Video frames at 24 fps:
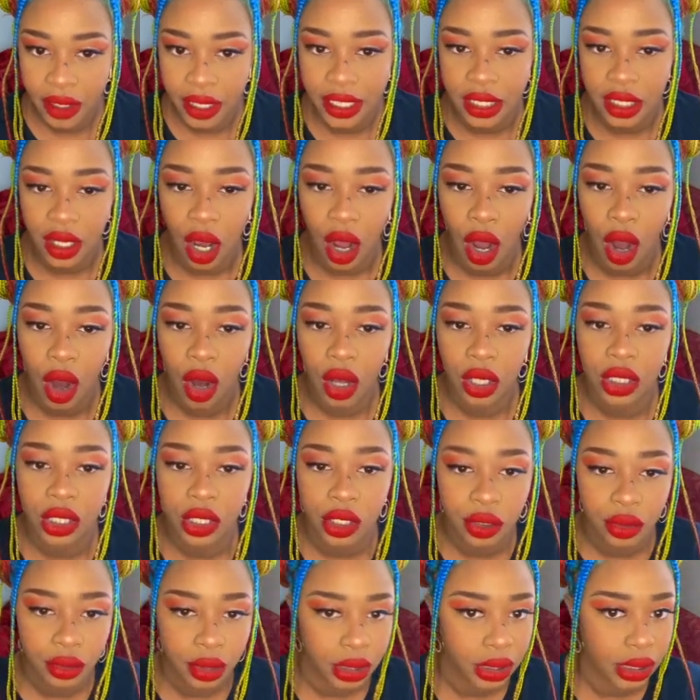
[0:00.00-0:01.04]
is all
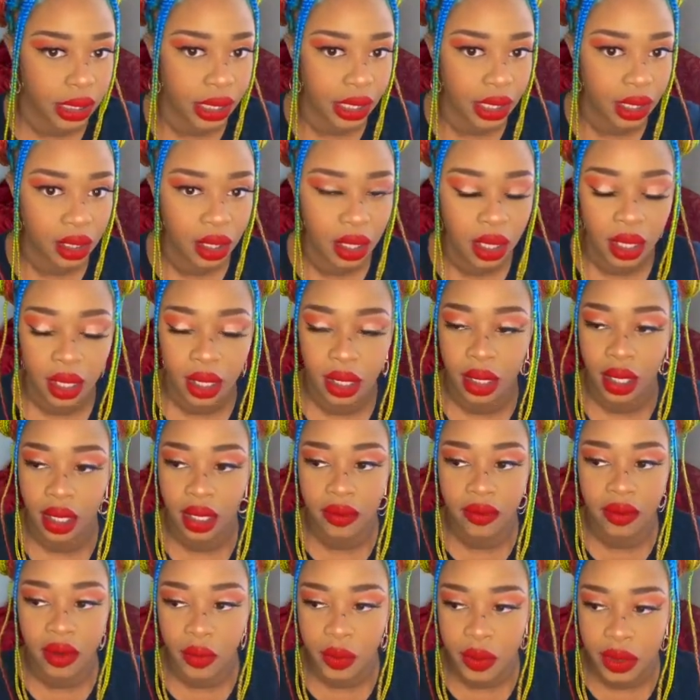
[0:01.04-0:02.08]
acrylic. None of
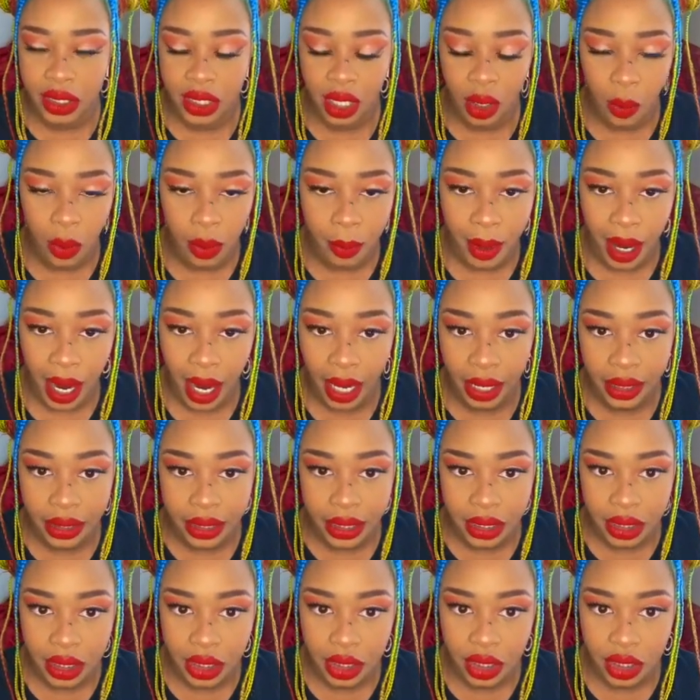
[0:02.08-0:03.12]
it was done with polish.